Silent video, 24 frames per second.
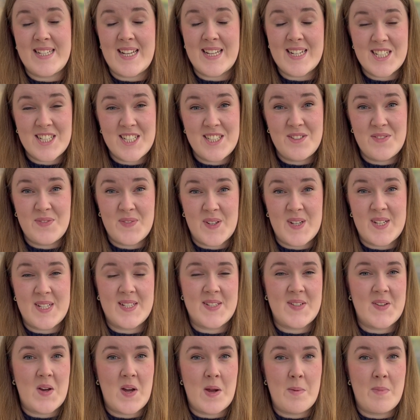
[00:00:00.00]
actually the first
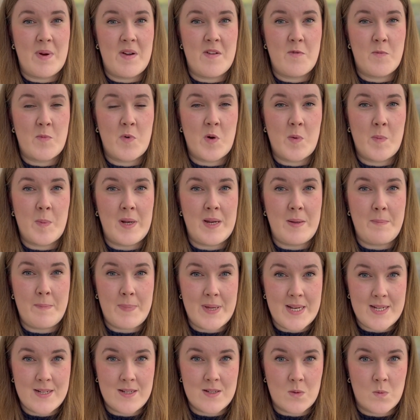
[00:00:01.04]
time I've properly
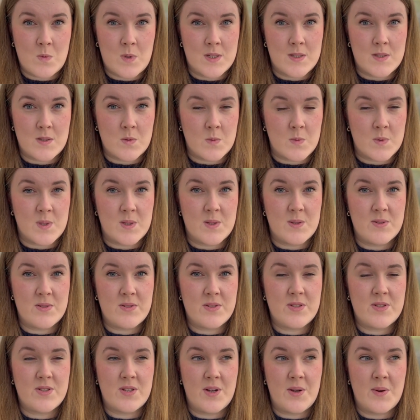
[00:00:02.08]
been to Wonderwool.
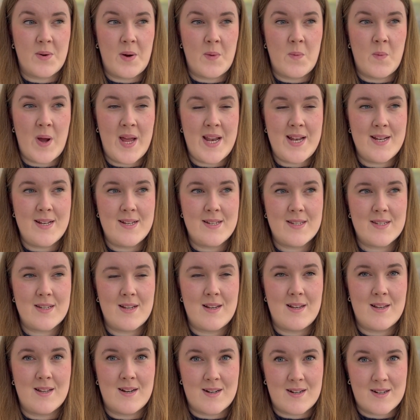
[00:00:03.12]
So I went
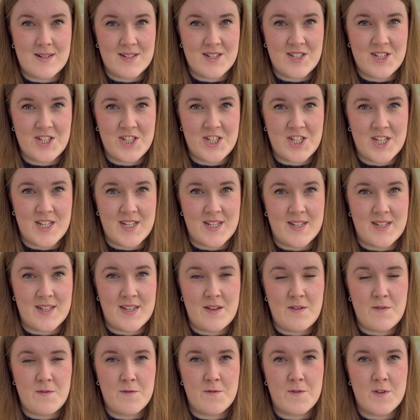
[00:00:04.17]
last
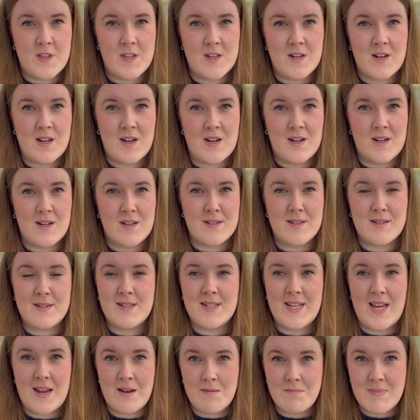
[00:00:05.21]
year for the last
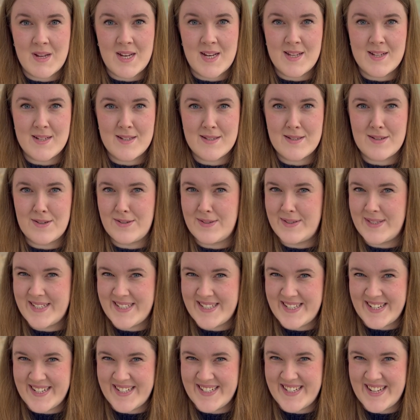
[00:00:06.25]
10 minutes on the
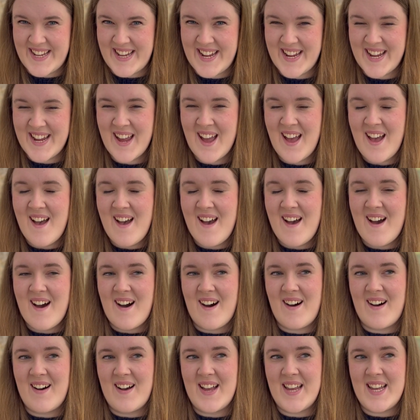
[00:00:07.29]
Sunday.
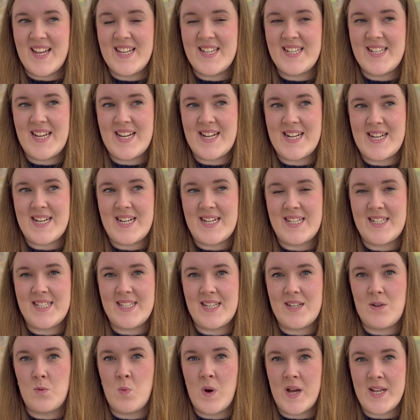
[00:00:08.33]
I had
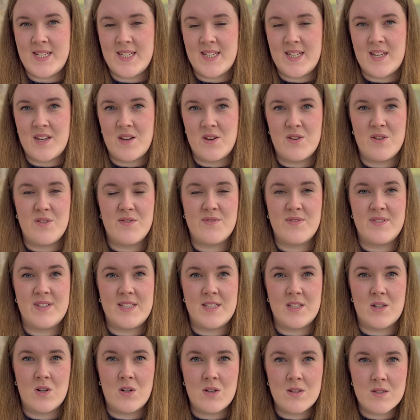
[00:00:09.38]
a wedding over in the
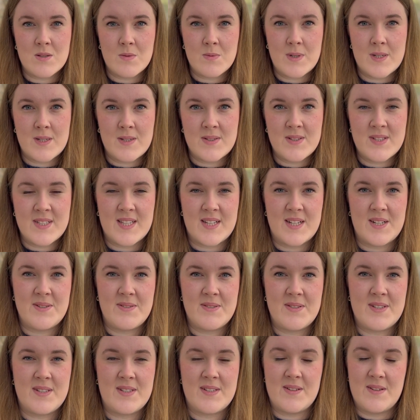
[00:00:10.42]
Cotswolds that I
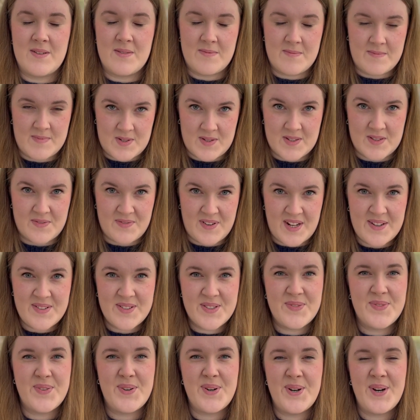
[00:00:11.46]
was doing the flowers
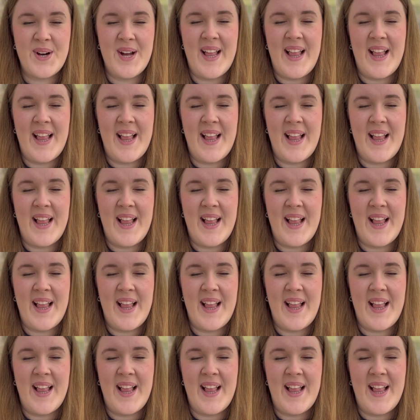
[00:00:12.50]
for,